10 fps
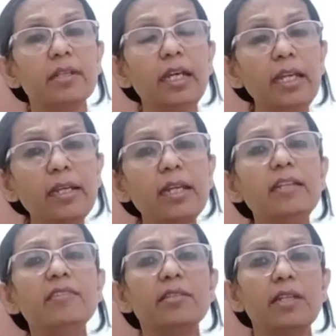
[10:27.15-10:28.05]
in
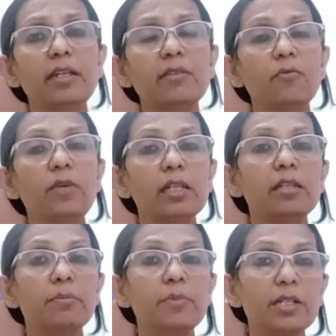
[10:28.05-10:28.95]
any state will
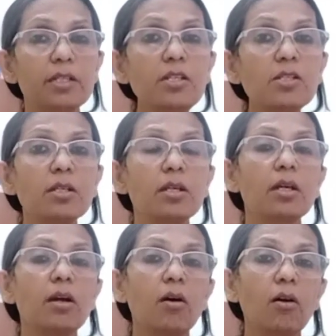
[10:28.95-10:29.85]
the British
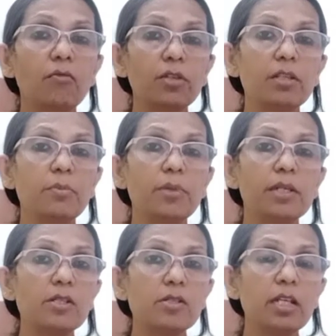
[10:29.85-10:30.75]
or would the
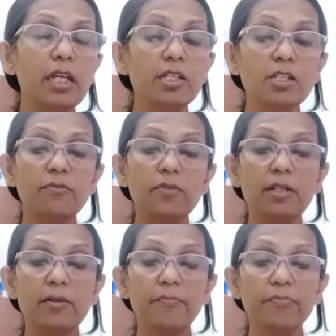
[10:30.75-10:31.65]
British interfere.